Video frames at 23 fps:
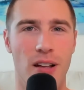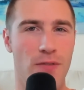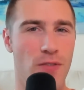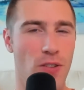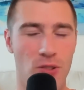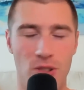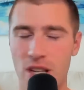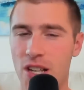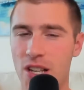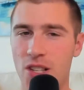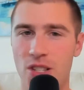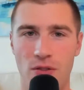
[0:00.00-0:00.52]
That
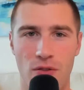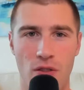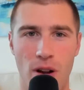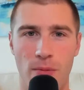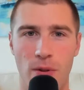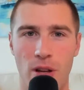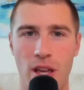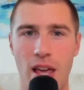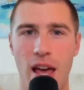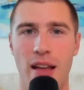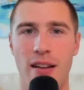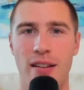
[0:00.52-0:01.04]
feels easy for
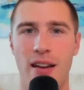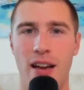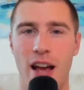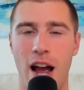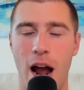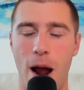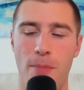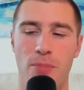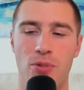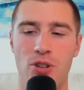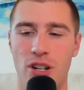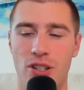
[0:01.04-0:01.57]
him to get.
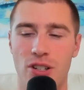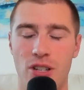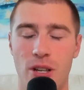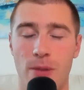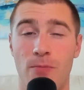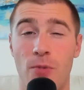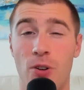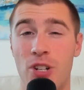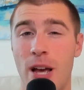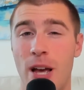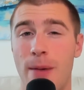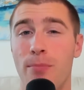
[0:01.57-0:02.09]
I'm projecting
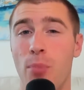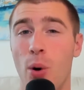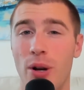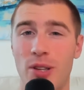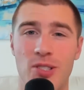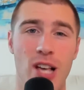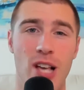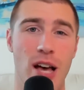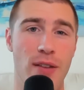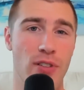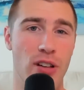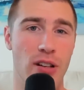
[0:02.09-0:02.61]
him for
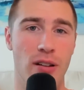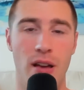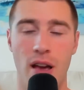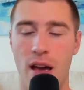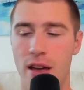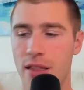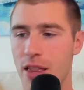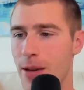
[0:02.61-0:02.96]
10.7.